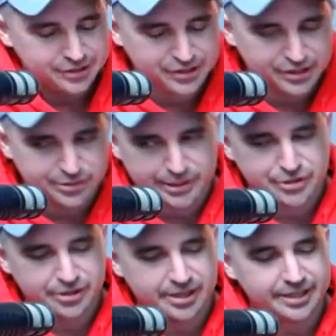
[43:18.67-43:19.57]
he did 6
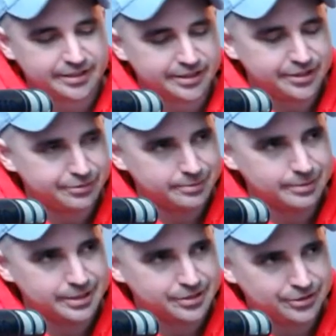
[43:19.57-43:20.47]
weeks training, then 3
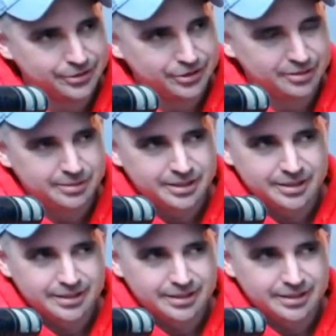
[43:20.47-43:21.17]
weeks on the job.